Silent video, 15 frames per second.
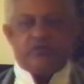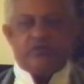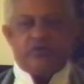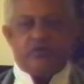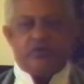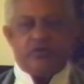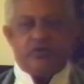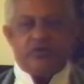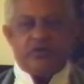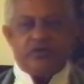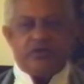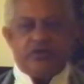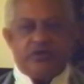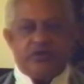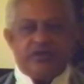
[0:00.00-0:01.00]
of course,
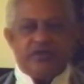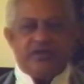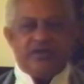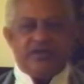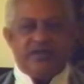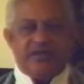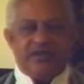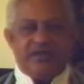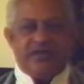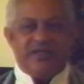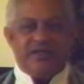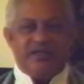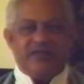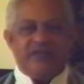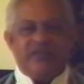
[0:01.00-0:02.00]
then
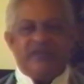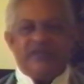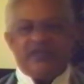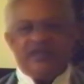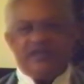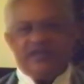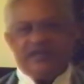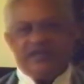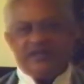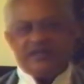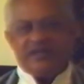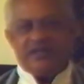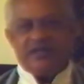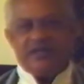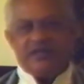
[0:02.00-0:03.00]

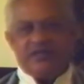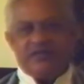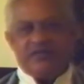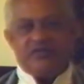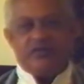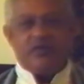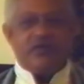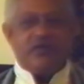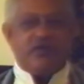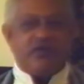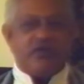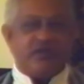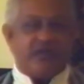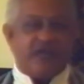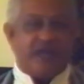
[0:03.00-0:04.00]
various kinds of
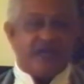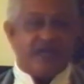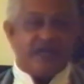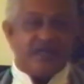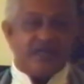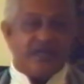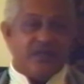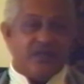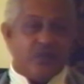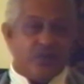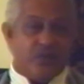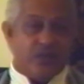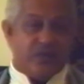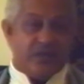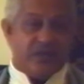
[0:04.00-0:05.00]
conflicts arise
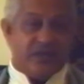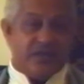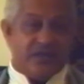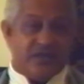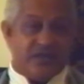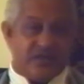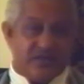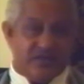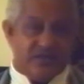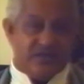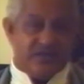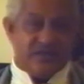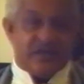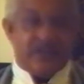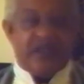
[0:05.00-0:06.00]
within
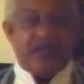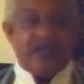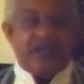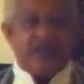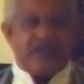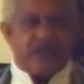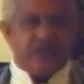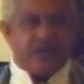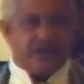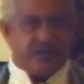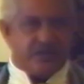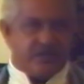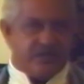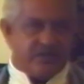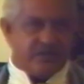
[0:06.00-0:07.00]
ourselves, and that is the
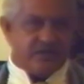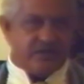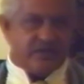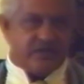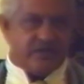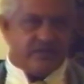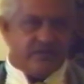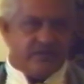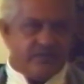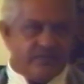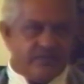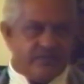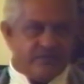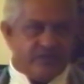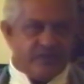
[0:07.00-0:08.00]
greatest difficulty.
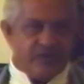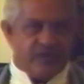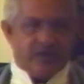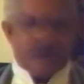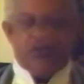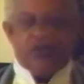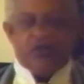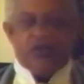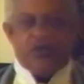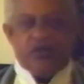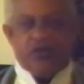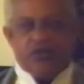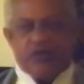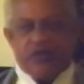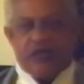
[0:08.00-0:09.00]
Now,
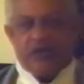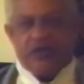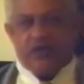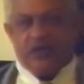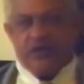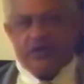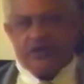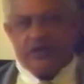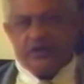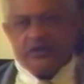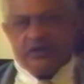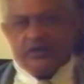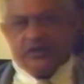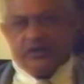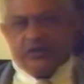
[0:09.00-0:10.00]
you cannot
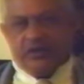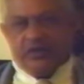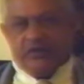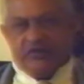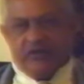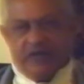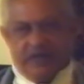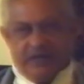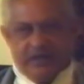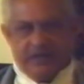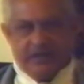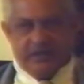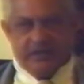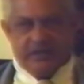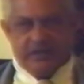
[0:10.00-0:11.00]
fight
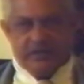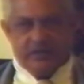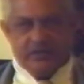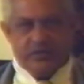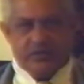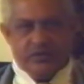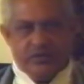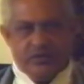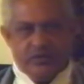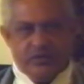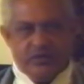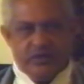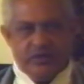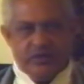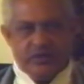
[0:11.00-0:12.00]

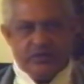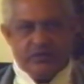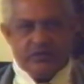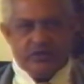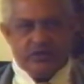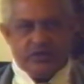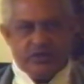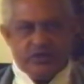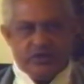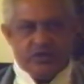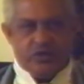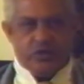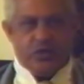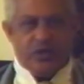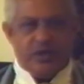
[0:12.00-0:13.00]
all these
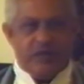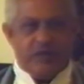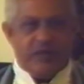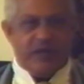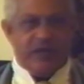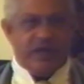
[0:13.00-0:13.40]
emotions one